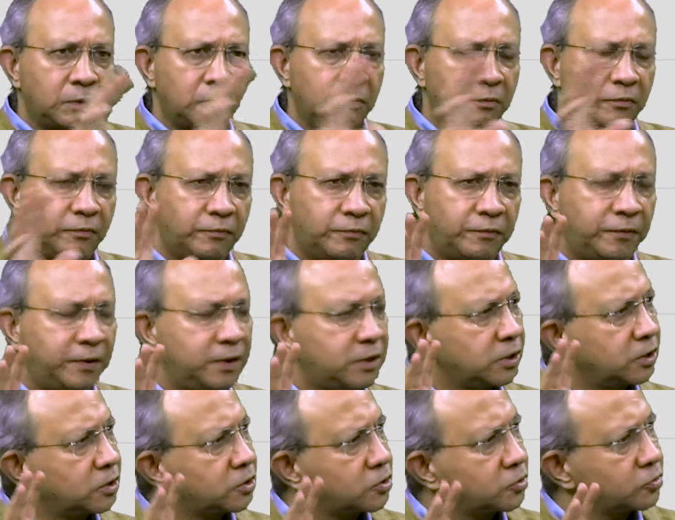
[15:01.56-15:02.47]

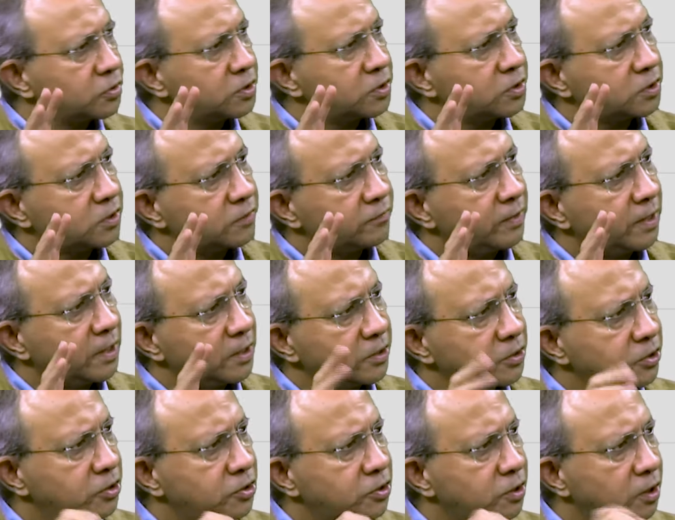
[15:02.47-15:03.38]
features to this
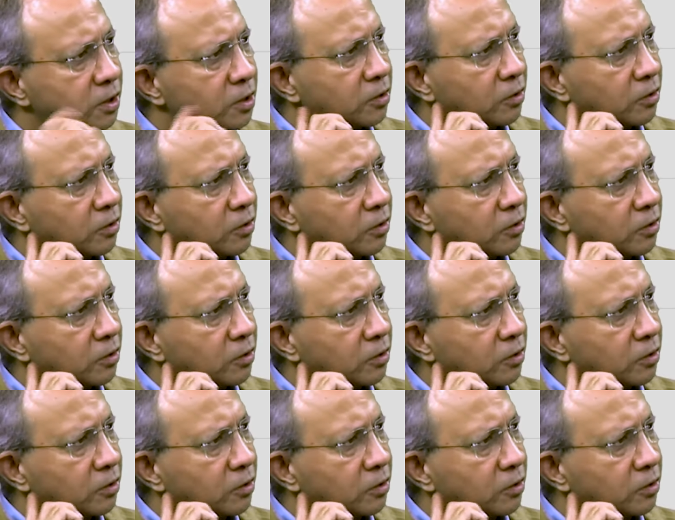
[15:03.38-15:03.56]
civilizational